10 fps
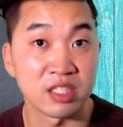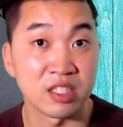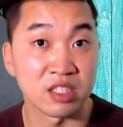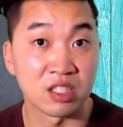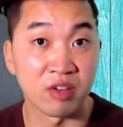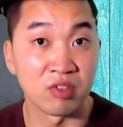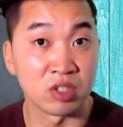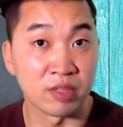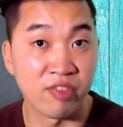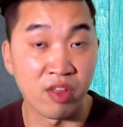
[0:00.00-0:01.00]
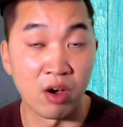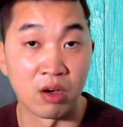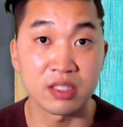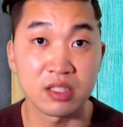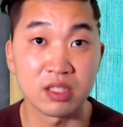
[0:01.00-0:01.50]
This is W
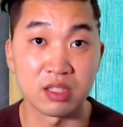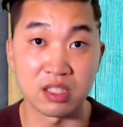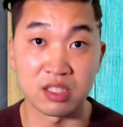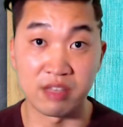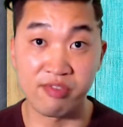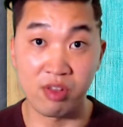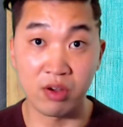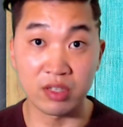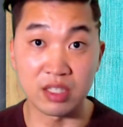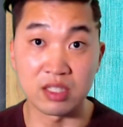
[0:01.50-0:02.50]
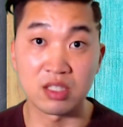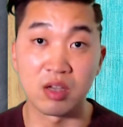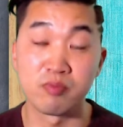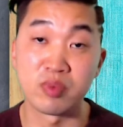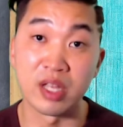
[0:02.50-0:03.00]
diphthong. This diphthong is
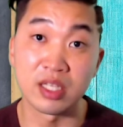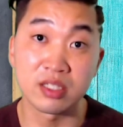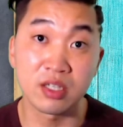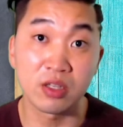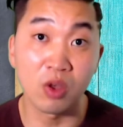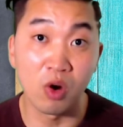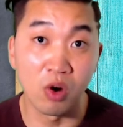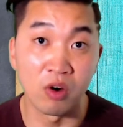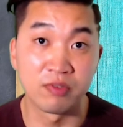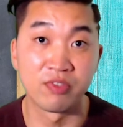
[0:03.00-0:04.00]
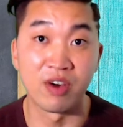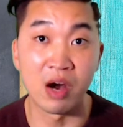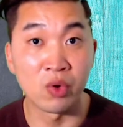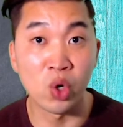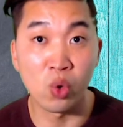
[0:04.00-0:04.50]
combination of
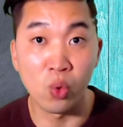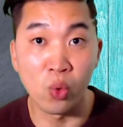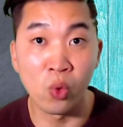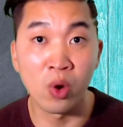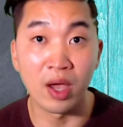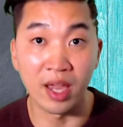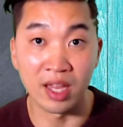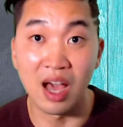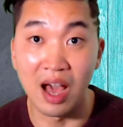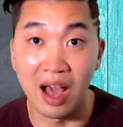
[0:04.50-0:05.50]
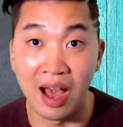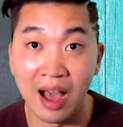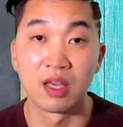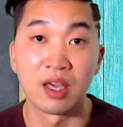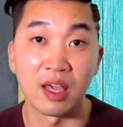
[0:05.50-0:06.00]
vowel O and
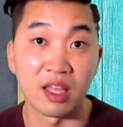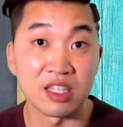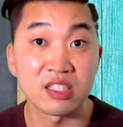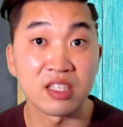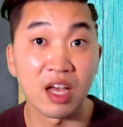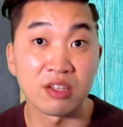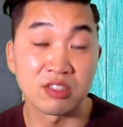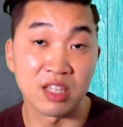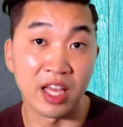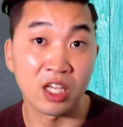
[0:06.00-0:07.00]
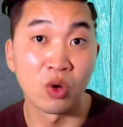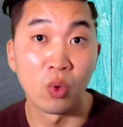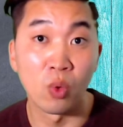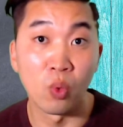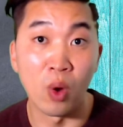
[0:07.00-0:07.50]
A, and it sounds like
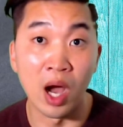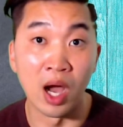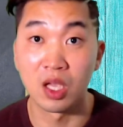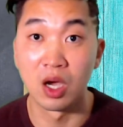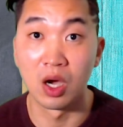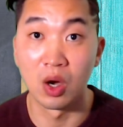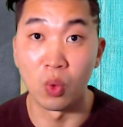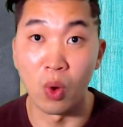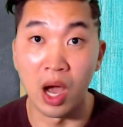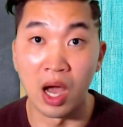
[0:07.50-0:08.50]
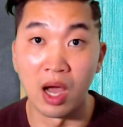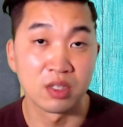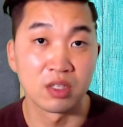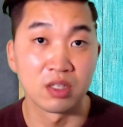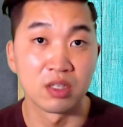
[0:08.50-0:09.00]
wa, wa.
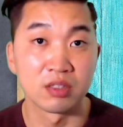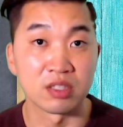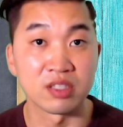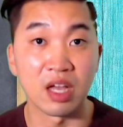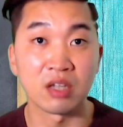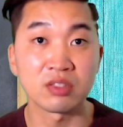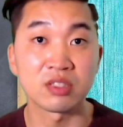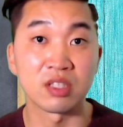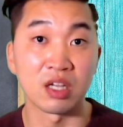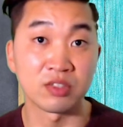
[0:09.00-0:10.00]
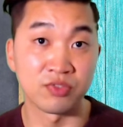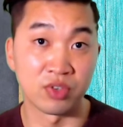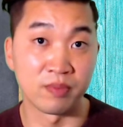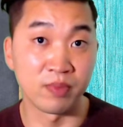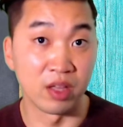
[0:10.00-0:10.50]
The sound starts
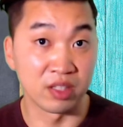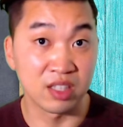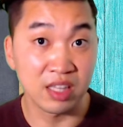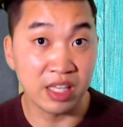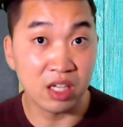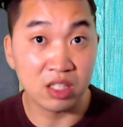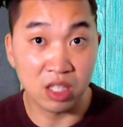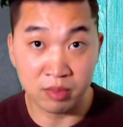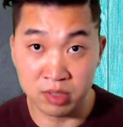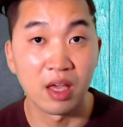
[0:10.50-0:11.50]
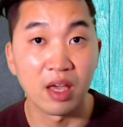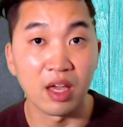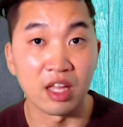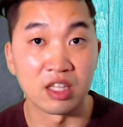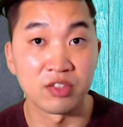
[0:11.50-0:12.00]
from unclear
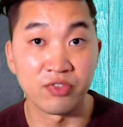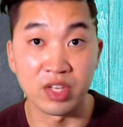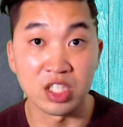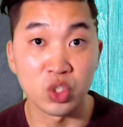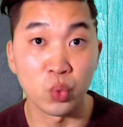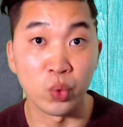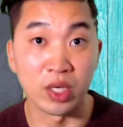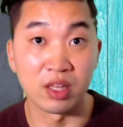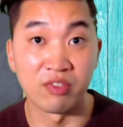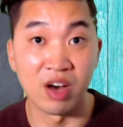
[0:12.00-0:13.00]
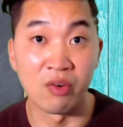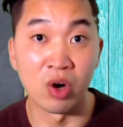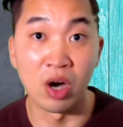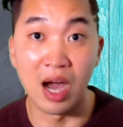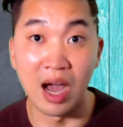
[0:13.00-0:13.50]
W and finish with
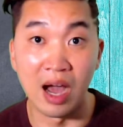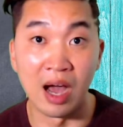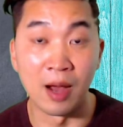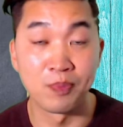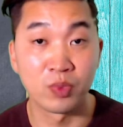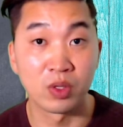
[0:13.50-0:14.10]
vowel A,